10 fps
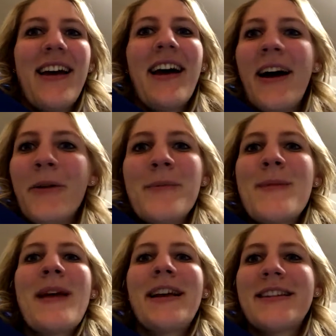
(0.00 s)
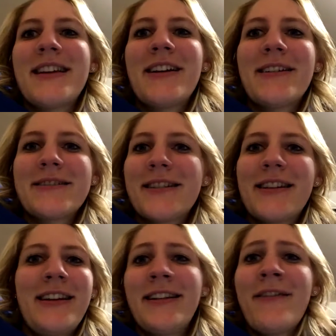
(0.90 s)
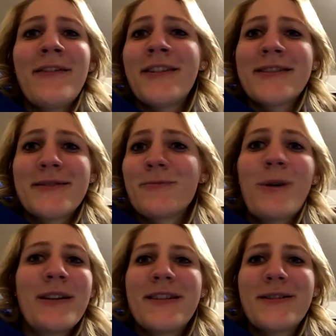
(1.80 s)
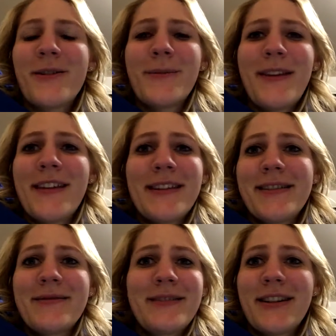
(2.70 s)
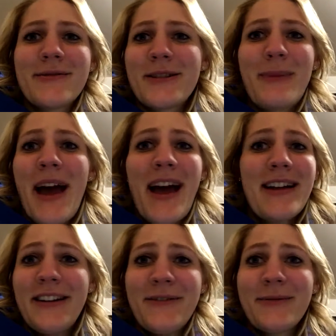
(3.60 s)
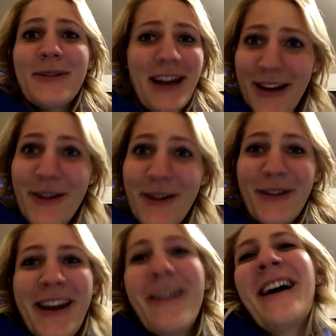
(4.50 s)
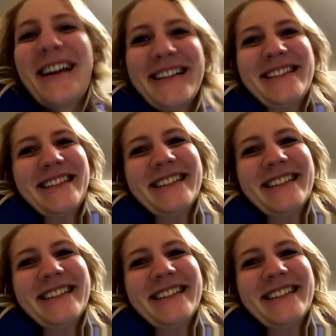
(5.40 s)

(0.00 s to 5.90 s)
help me make dinners, and he never has once told me that dinner was bad, even when I know that it was.